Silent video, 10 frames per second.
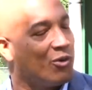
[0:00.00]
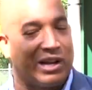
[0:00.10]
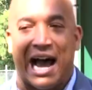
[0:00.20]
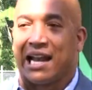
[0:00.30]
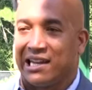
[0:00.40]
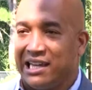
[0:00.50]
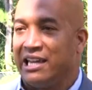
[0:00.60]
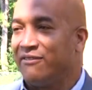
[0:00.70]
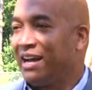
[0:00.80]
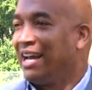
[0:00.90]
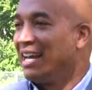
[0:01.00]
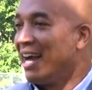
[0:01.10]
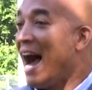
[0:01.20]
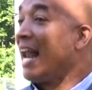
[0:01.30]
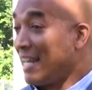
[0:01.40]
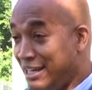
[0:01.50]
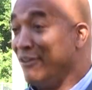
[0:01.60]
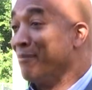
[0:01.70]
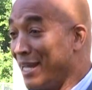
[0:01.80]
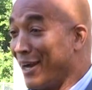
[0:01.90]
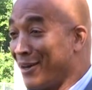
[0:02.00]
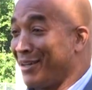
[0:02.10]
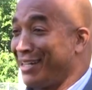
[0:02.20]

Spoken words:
When I leave him there.